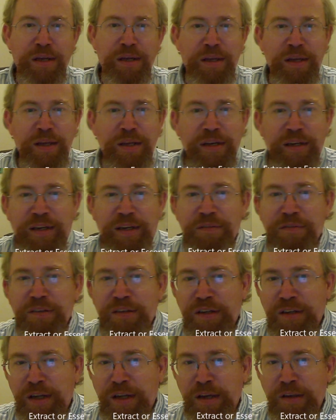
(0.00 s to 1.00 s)
and it gives it
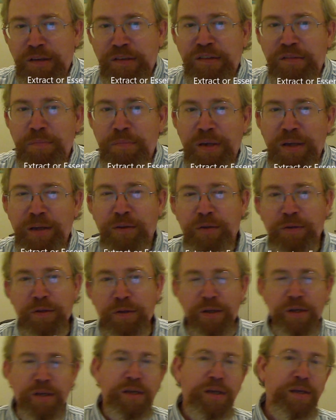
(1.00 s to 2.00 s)
a nice smell.
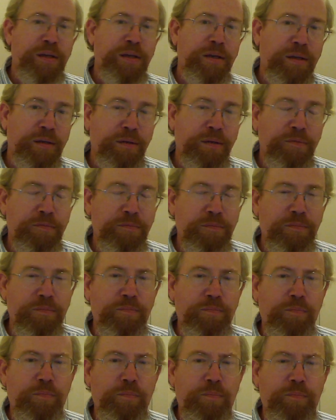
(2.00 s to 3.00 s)

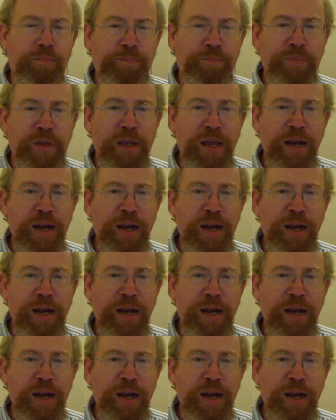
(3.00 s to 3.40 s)
And